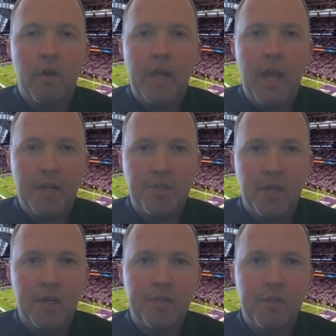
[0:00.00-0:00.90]

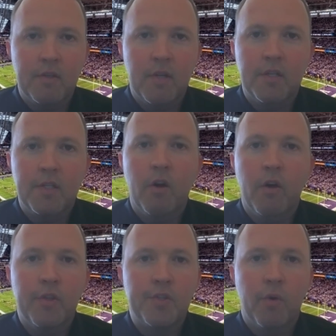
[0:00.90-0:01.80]
access and
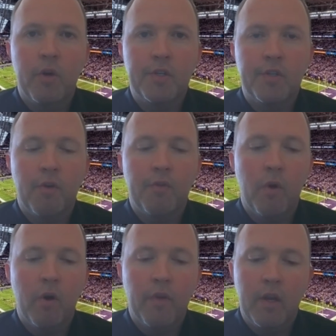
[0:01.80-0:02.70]
telling the stories and so
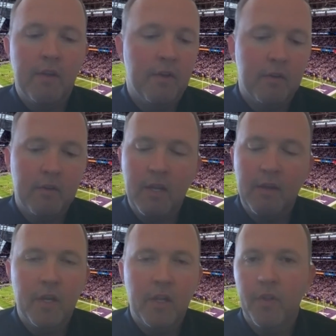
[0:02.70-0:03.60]
forth. And
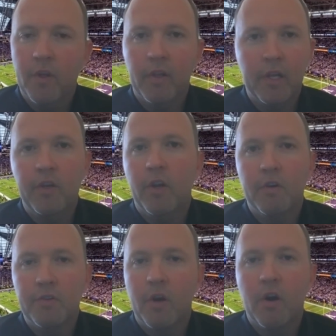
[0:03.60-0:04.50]
even in the lean
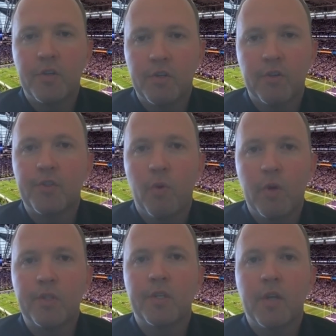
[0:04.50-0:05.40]
years, there are still
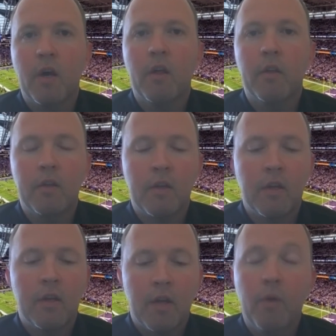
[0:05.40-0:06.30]
stories to tell, and
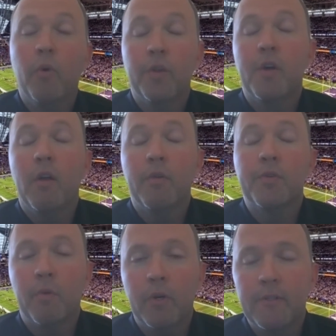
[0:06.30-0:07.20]
we'll tell
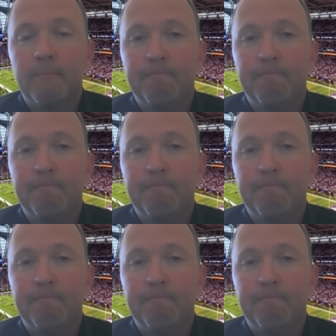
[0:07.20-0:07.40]
those stories.